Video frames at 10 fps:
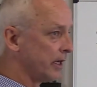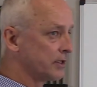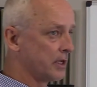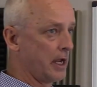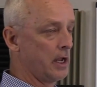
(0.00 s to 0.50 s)

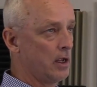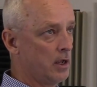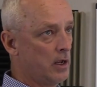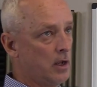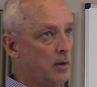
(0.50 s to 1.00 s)
is a
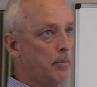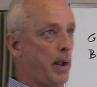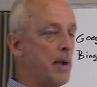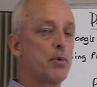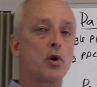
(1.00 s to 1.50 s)

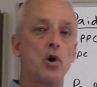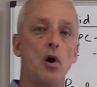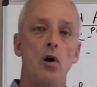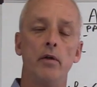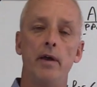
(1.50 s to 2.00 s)

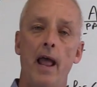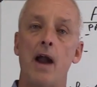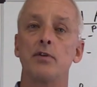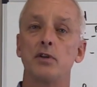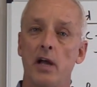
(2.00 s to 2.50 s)
pay-per-call
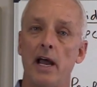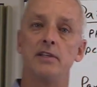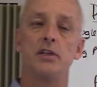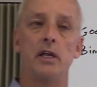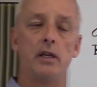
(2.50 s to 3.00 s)

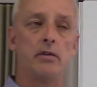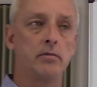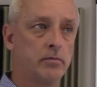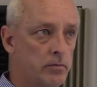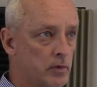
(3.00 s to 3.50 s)
advertising
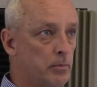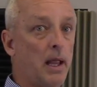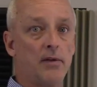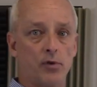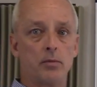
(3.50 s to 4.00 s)

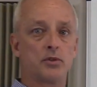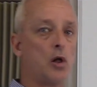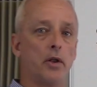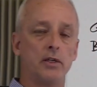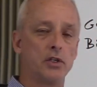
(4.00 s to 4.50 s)
platform. That's
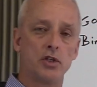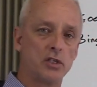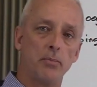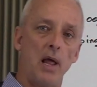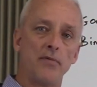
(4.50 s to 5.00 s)
all it is. It's just
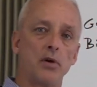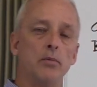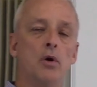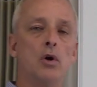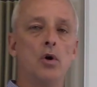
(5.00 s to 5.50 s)
a
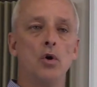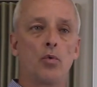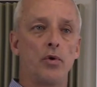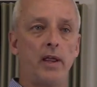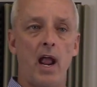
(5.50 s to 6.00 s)
platform
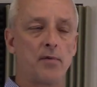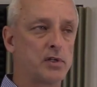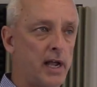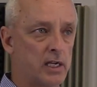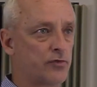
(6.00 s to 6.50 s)
where they
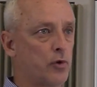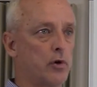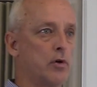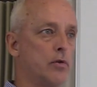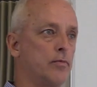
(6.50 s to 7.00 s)
advertise
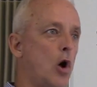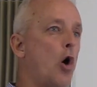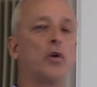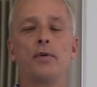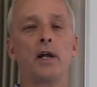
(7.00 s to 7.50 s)
for
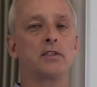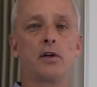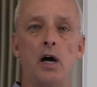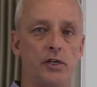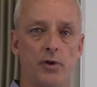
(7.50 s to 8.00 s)
all different kinds of
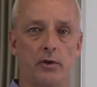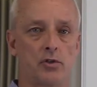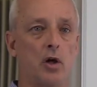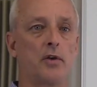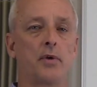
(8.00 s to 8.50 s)
contractors,
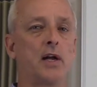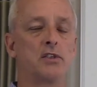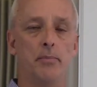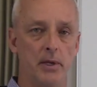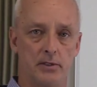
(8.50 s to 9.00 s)
all different kinds
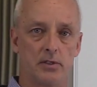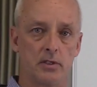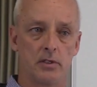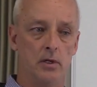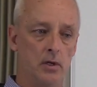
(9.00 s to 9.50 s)
of businesses,